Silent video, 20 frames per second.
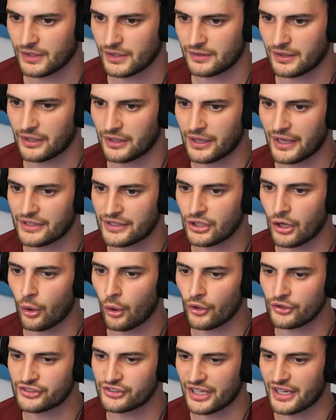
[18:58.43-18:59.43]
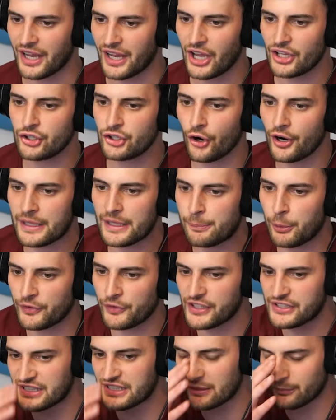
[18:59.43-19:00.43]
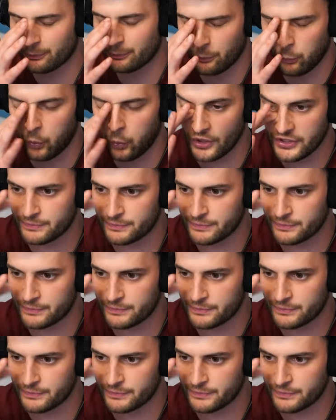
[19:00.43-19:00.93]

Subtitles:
Okay, all the same, you already put this in once